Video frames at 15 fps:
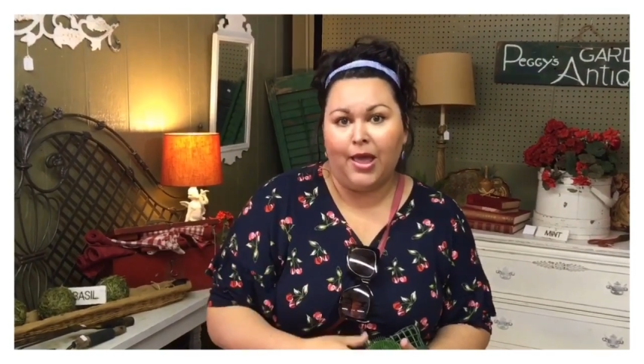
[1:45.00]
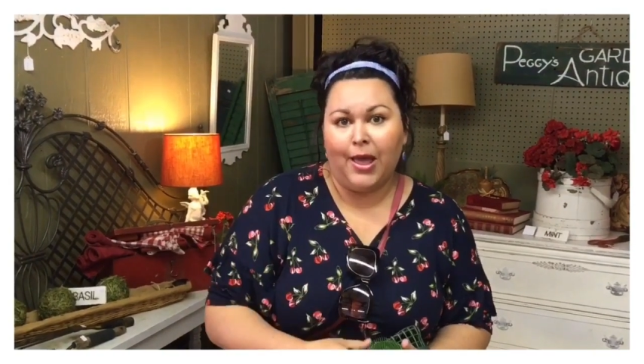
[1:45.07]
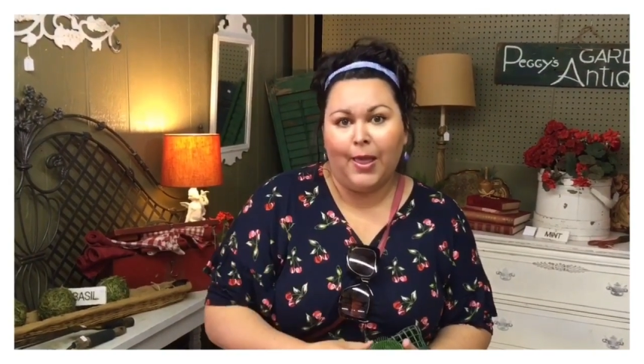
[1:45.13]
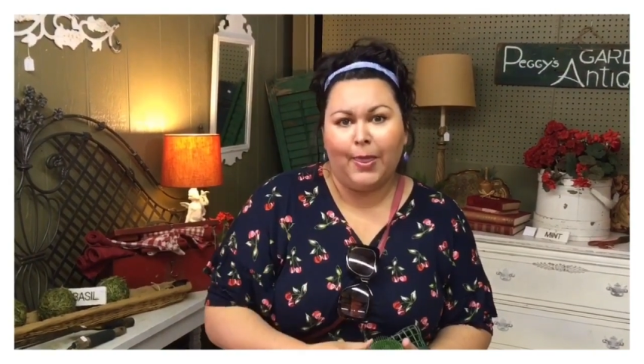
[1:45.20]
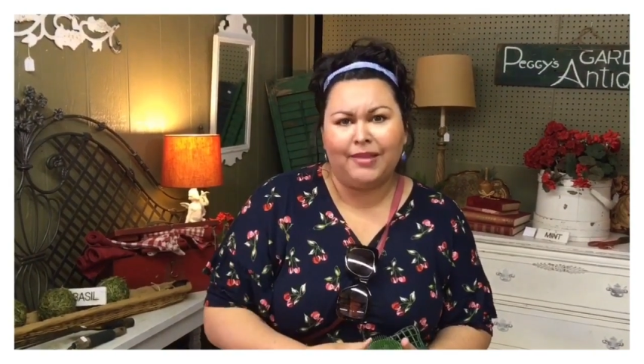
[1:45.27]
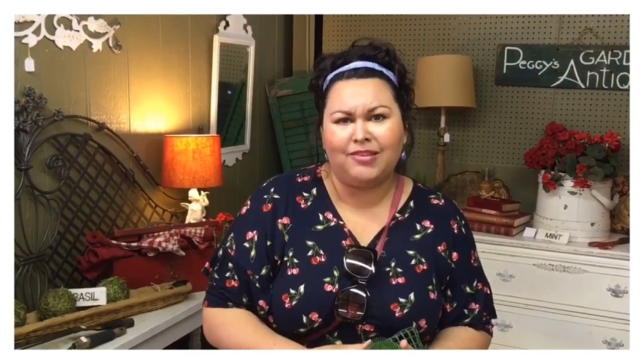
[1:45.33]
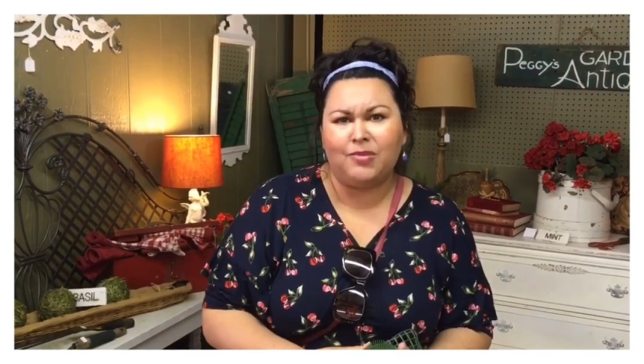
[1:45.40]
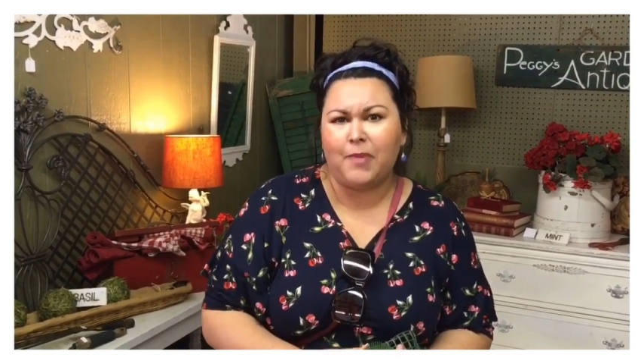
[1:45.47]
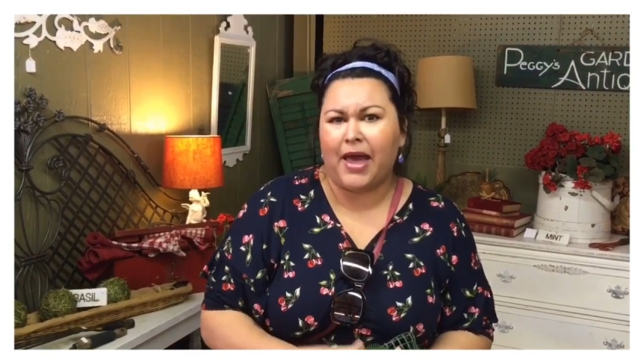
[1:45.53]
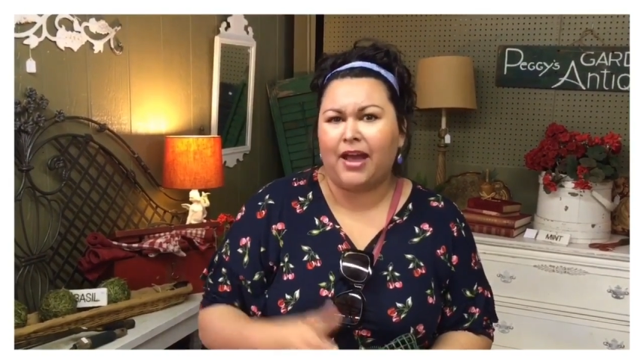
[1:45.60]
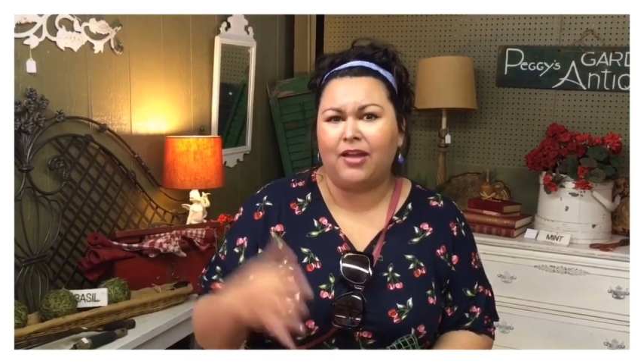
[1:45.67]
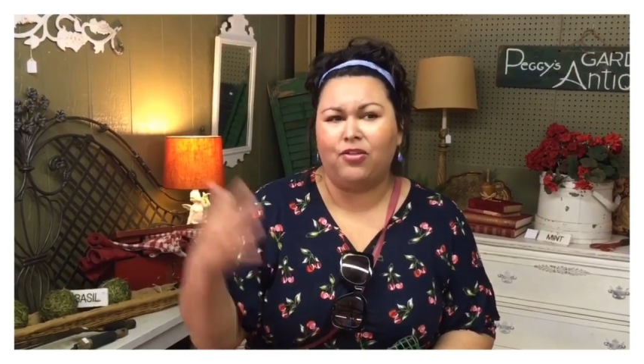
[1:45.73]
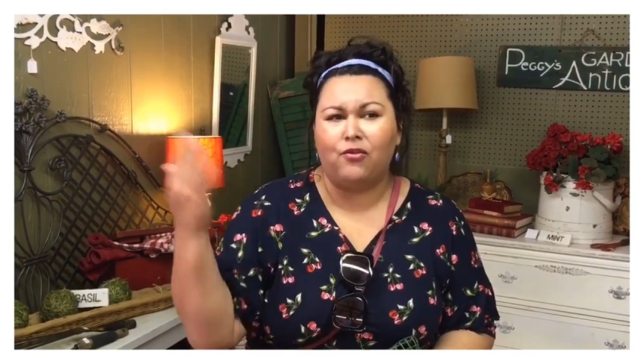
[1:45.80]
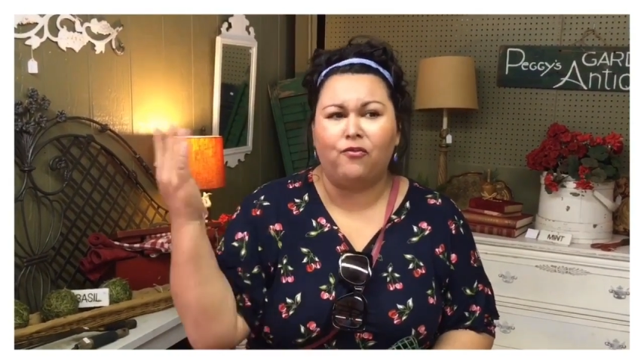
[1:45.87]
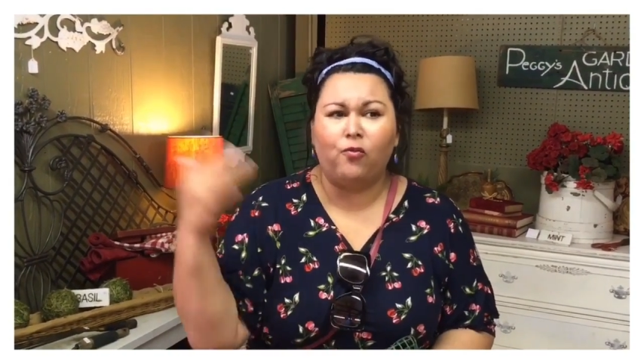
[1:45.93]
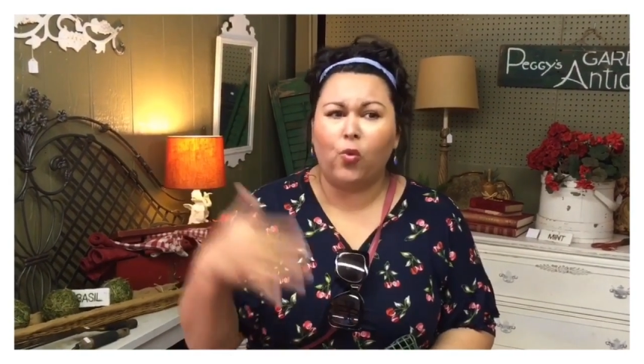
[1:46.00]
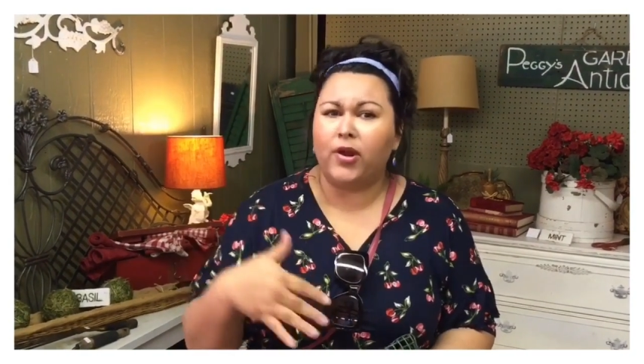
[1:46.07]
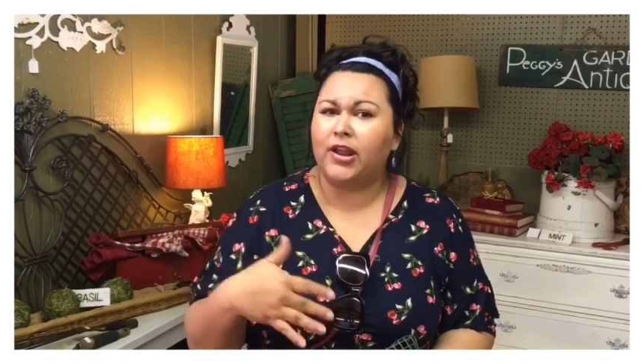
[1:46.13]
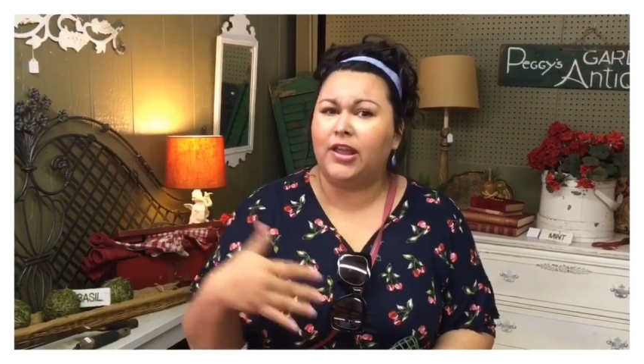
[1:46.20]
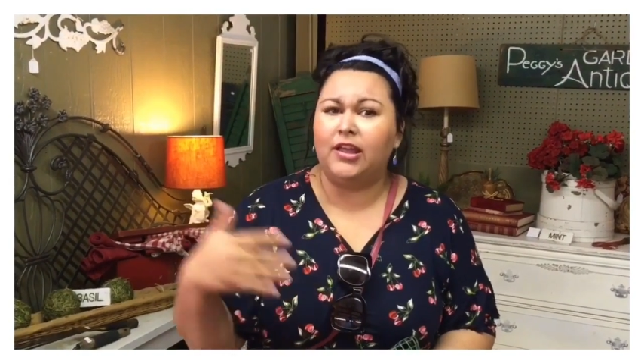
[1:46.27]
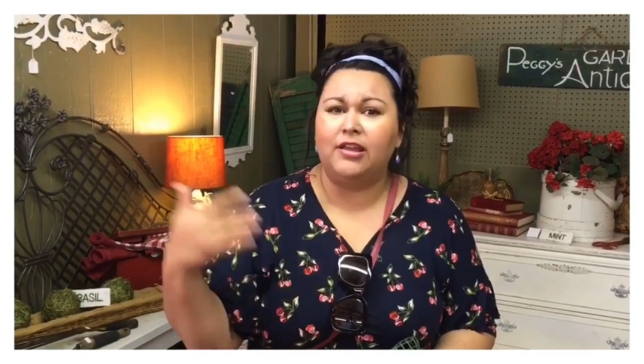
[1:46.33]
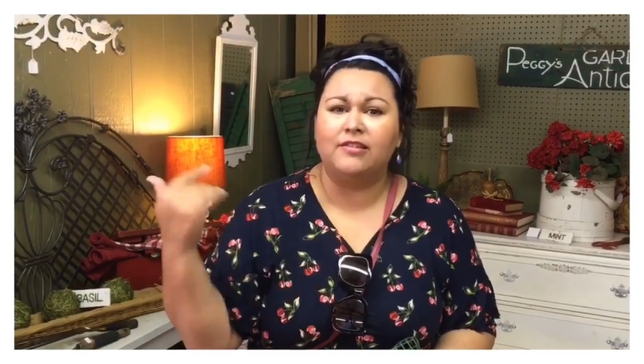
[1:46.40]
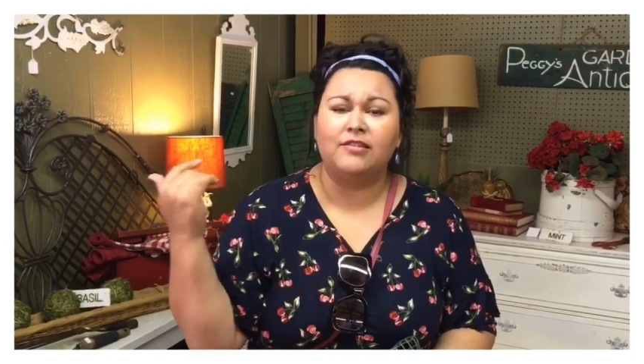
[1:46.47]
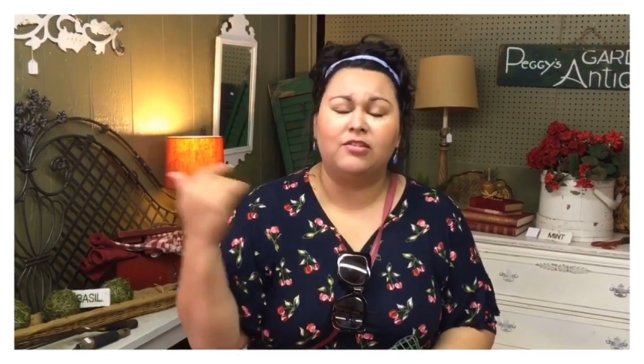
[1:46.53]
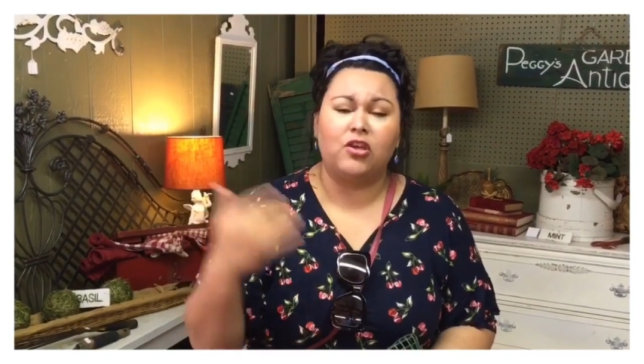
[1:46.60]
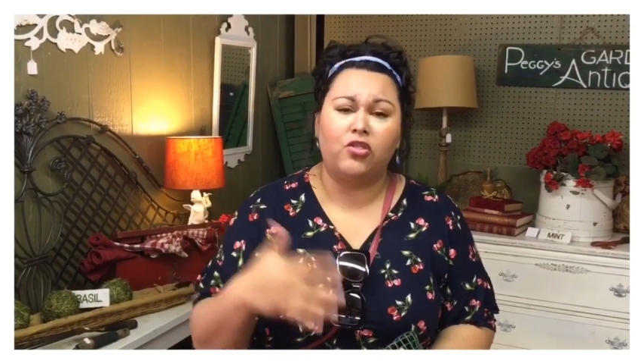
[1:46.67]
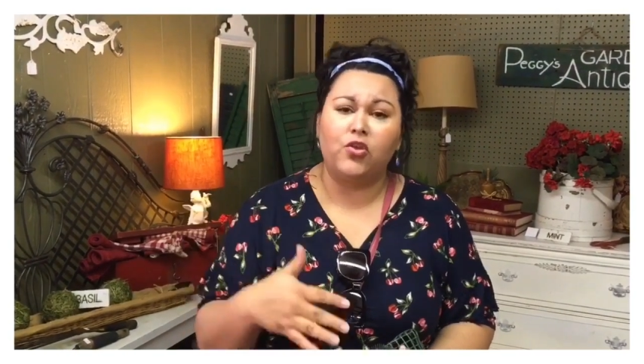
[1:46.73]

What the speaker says: This is back in the 40s and the